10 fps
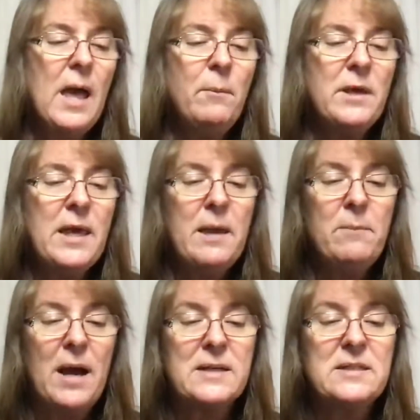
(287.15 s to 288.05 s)
Emma
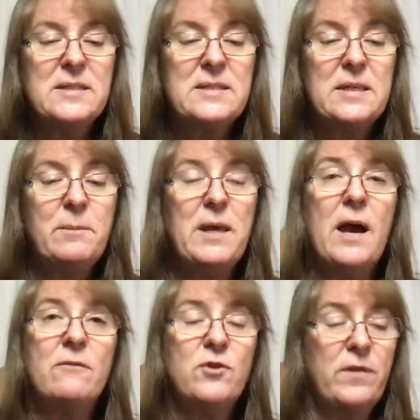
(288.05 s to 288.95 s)
came back to see me
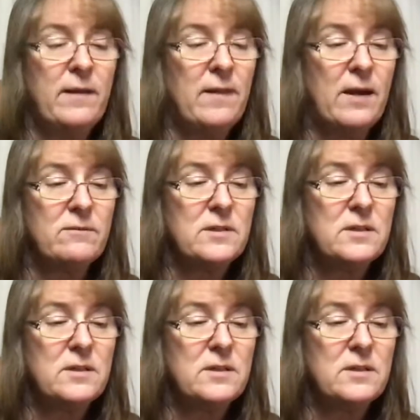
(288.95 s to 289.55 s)
after they left.